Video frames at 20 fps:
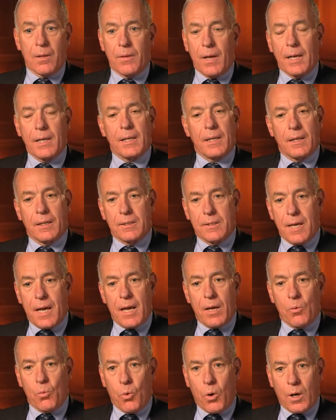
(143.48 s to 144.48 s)
They need a
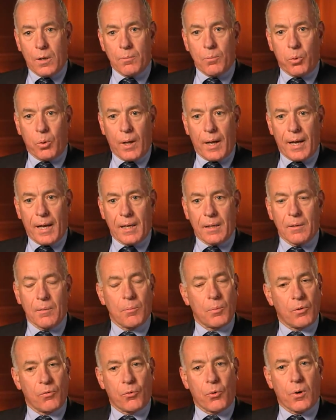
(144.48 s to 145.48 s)
day one plan
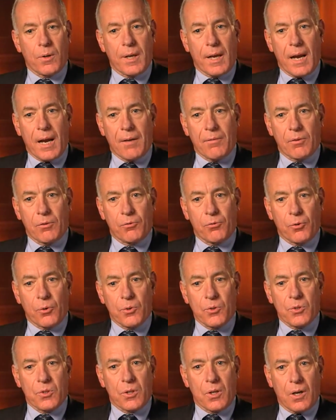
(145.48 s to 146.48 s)
before they have the
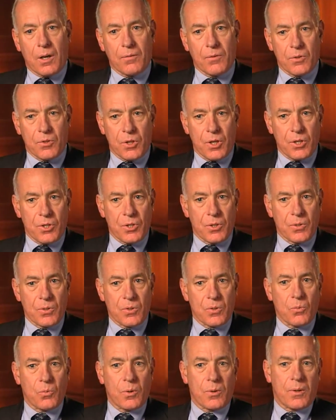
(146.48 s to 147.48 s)
first
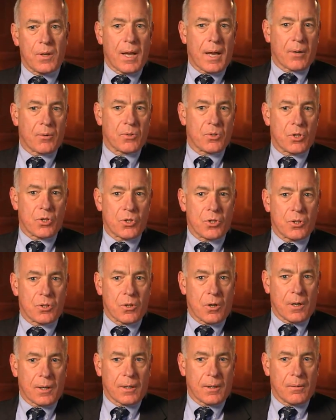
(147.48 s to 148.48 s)
conversations with the acquisition
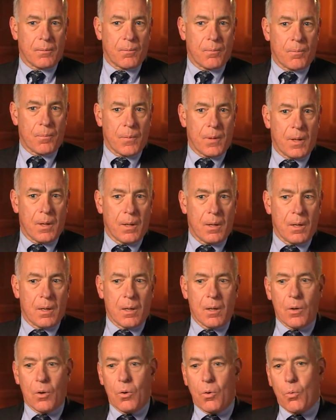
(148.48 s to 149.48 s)
target.
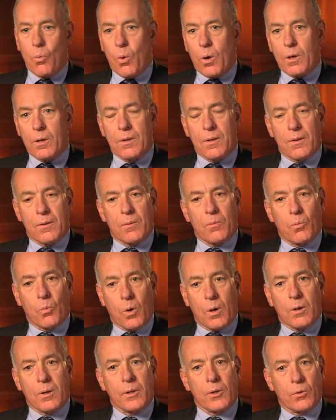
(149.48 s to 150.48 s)
What are, the,
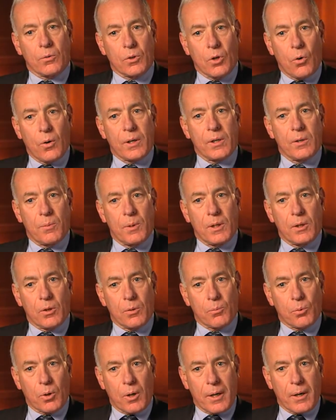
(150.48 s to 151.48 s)
what are you, going to be
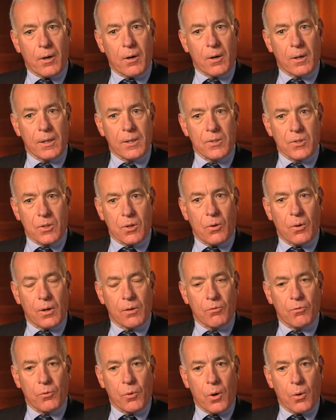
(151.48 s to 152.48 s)
your priorities
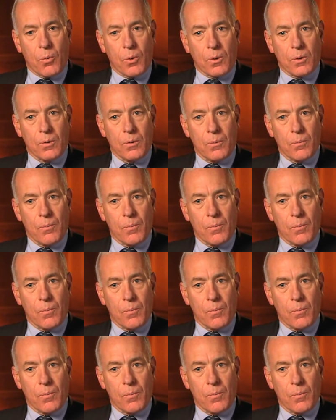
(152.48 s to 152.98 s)
going forward?